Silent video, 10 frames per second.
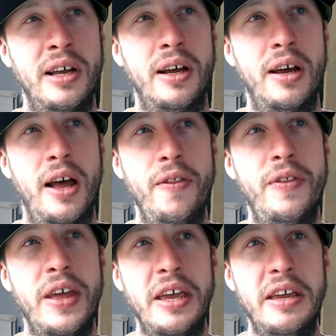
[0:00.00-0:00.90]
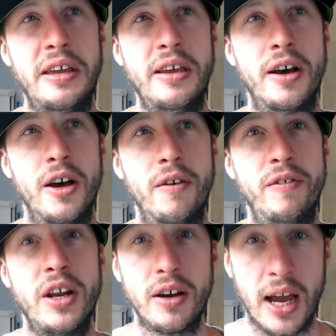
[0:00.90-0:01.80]
at the
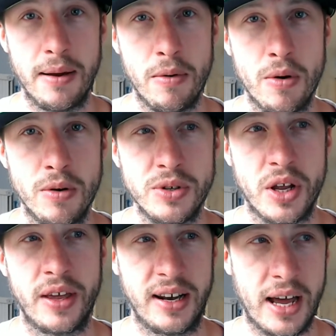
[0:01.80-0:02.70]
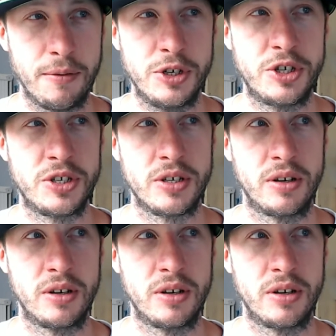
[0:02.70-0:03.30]
Video Game Awards, I think that was